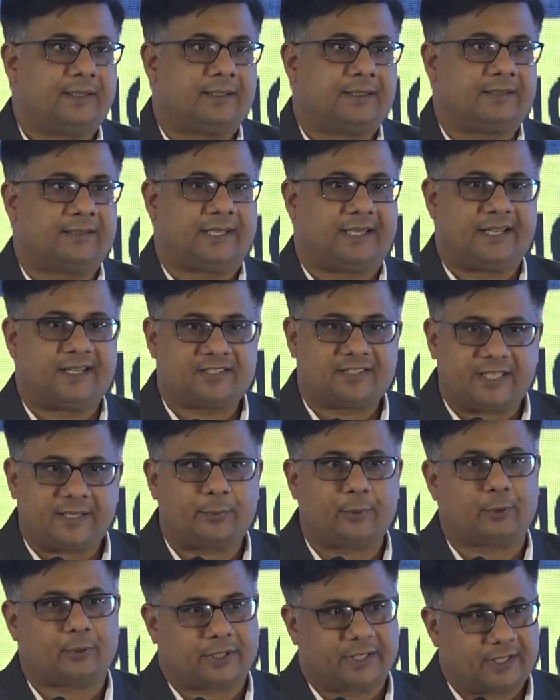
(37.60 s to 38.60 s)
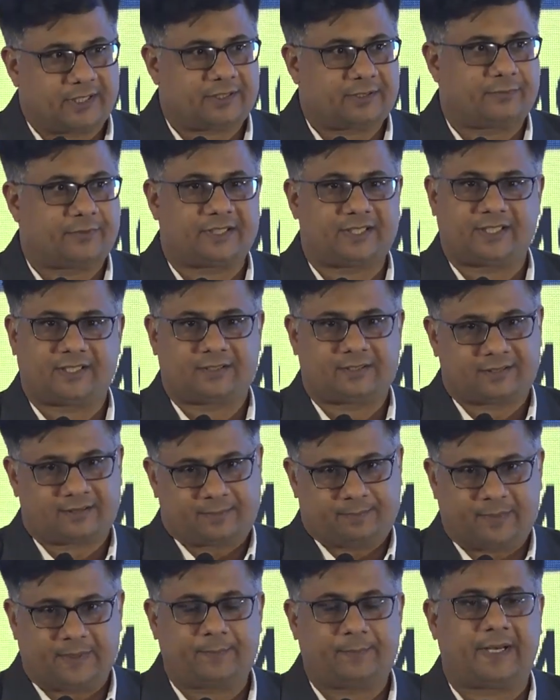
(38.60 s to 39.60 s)
the distributors, which is
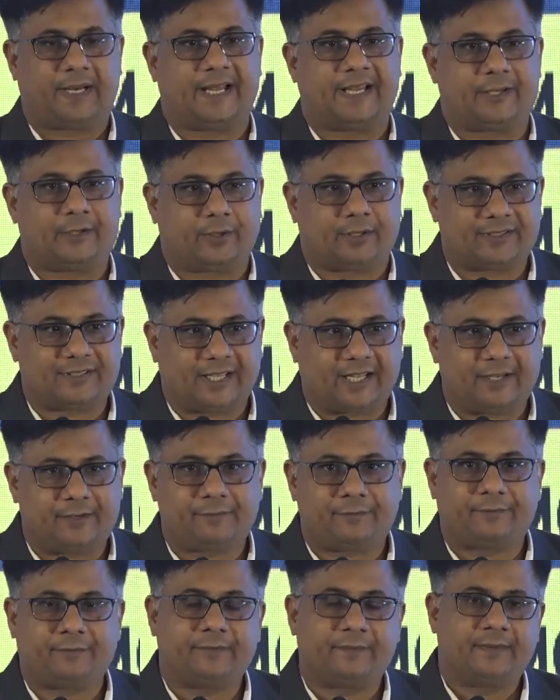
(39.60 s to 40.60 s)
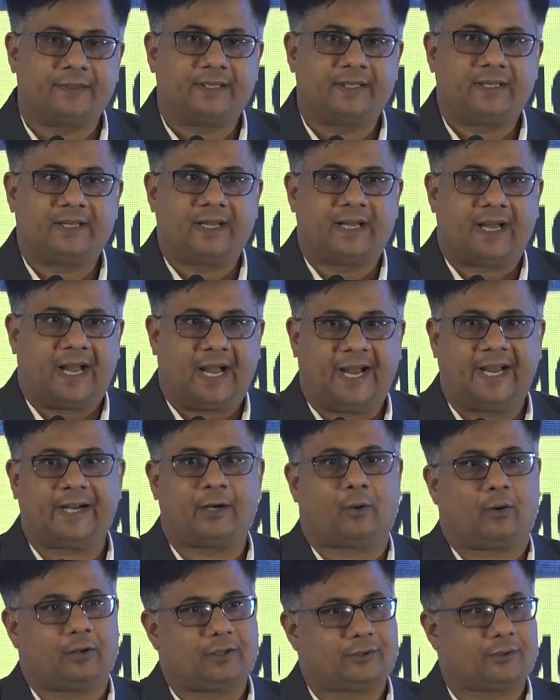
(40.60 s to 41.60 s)
people like yourself, and
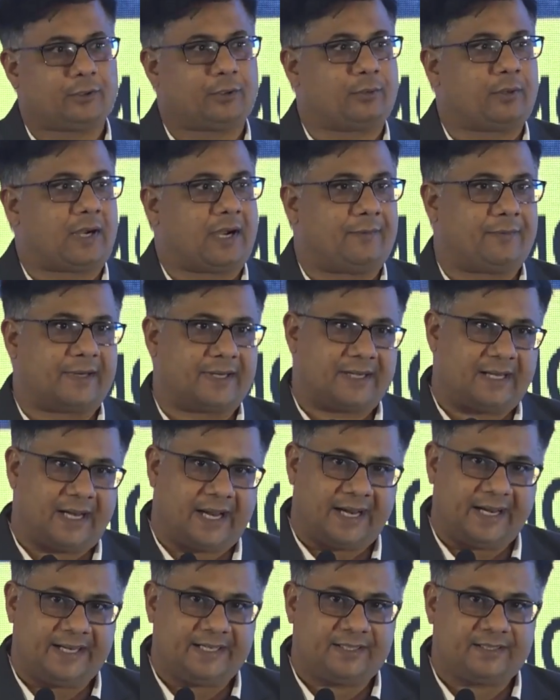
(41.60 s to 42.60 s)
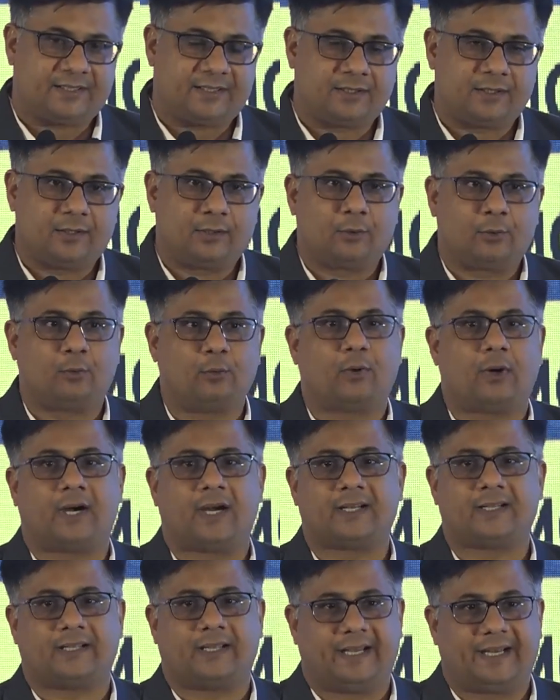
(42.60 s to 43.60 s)
also our clients who
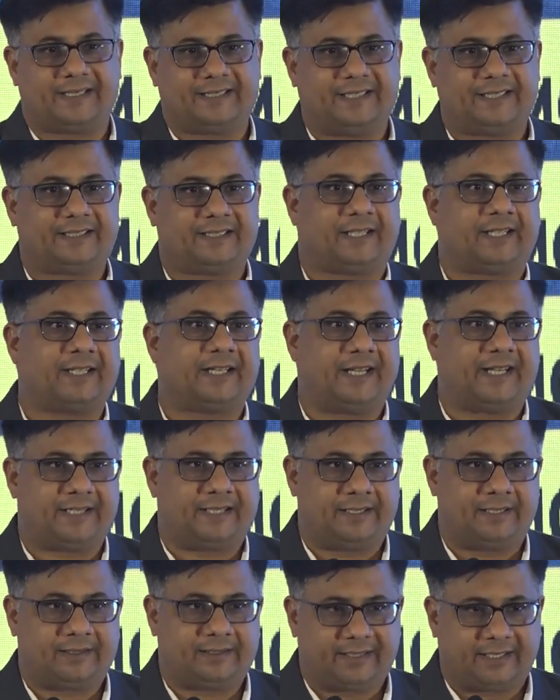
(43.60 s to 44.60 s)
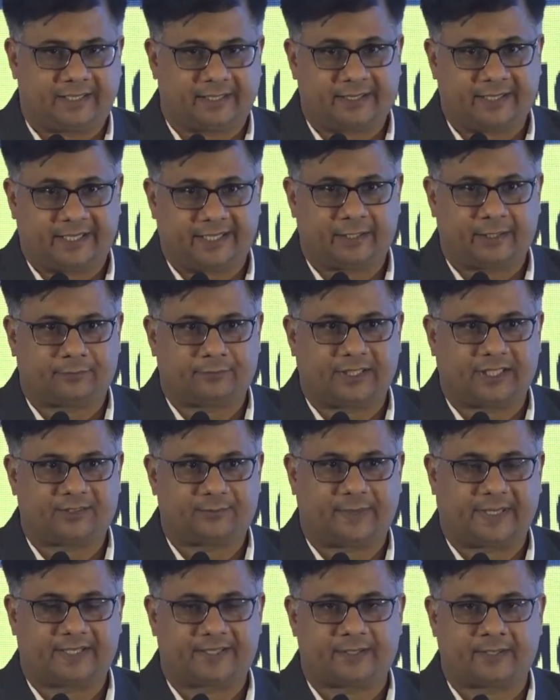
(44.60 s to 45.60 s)
are at the third end of the
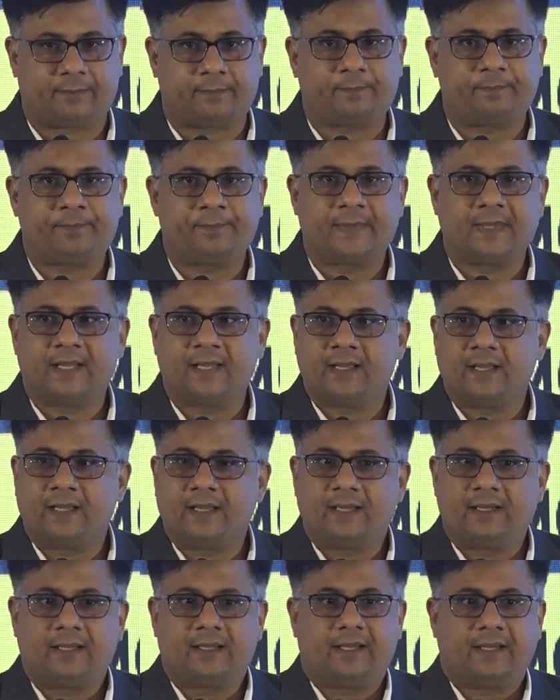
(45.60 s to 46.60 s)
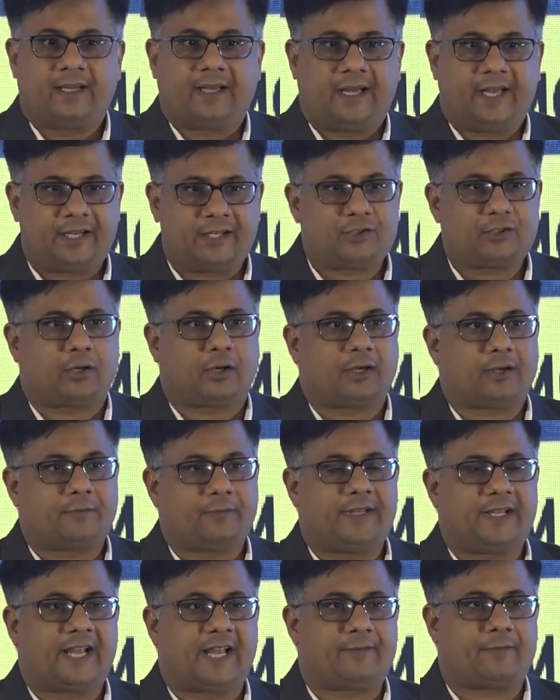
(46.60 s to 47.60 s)
spectrum. In short,
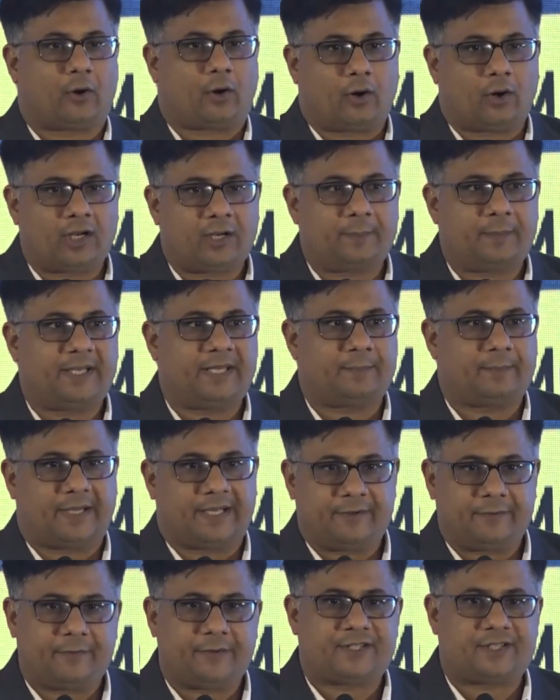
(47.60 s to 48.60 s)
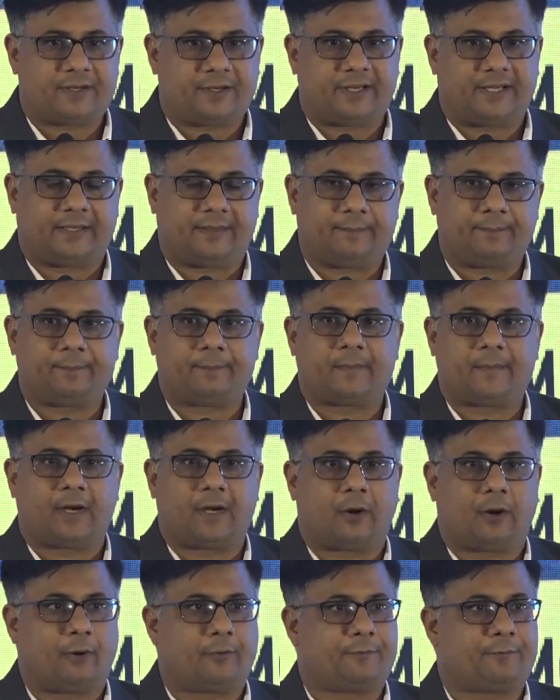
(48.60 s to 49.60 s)
we have all been beneficiary
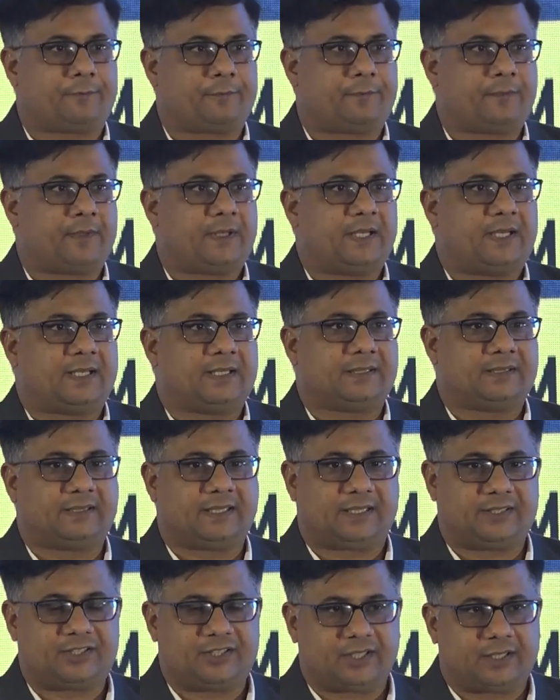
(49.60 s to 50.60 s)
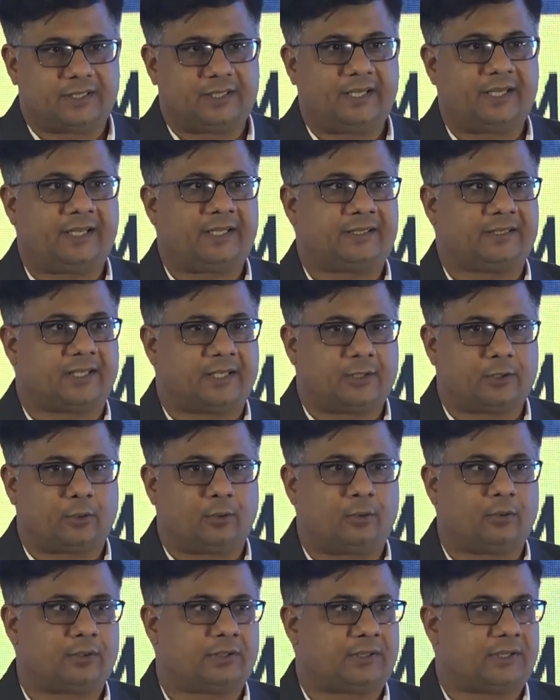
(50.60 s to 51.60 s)
of the journey, the
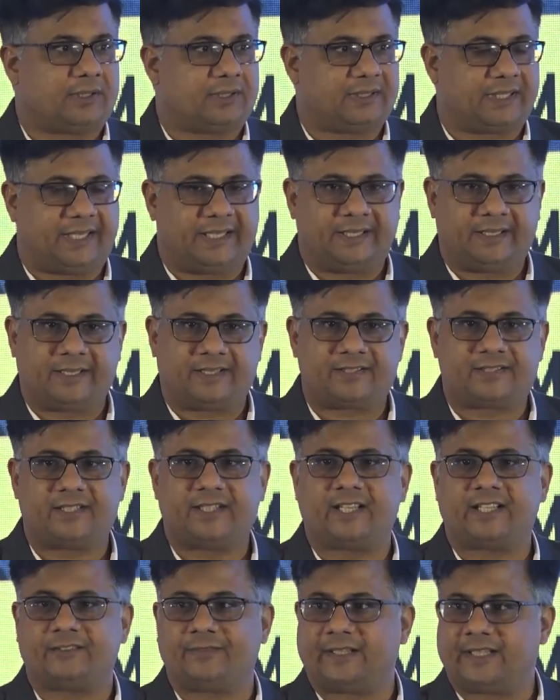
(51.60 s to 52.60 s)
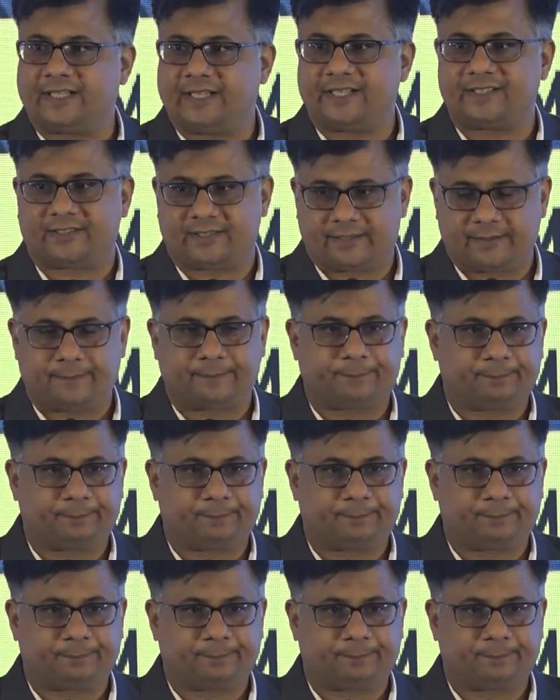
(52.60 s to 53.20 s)
growth the industry has witnessed.